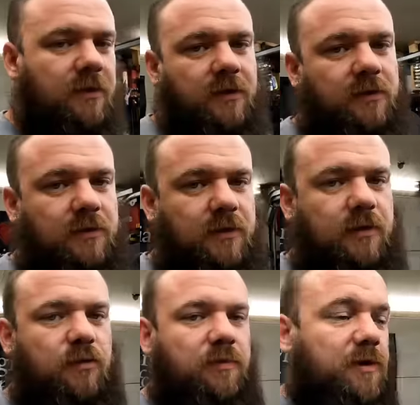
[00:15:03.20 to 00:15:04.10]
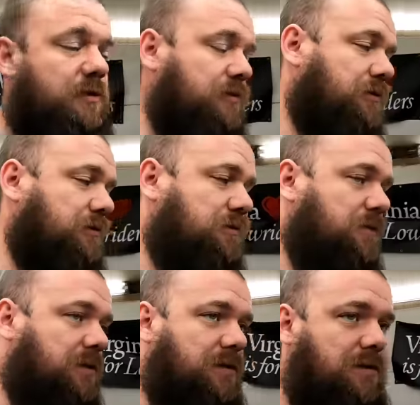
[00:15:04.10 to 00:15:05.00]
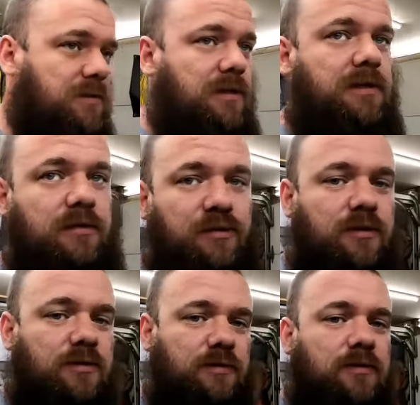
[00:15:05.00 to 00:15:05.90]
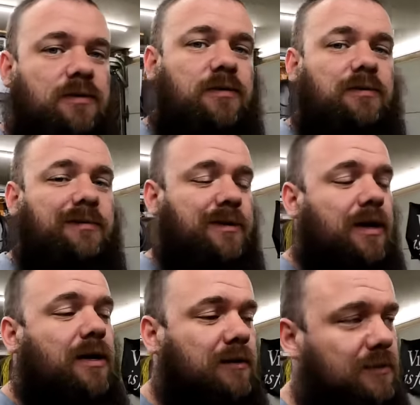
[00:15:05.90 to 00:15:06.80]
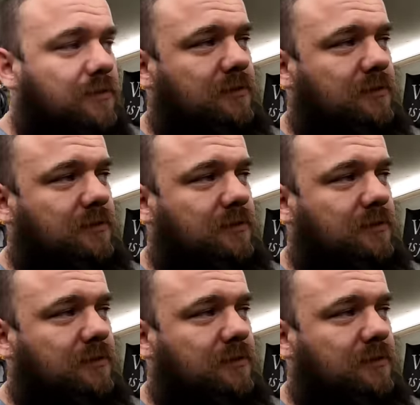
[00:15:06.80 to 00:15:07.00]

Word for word: So I think what I'm going to do is hit the parts store tonight.